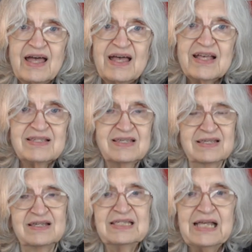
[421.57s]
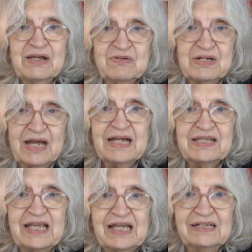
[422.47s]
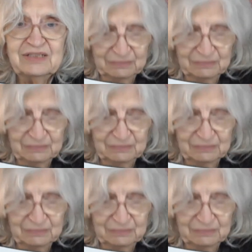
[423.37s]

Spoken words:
ES sound on the end.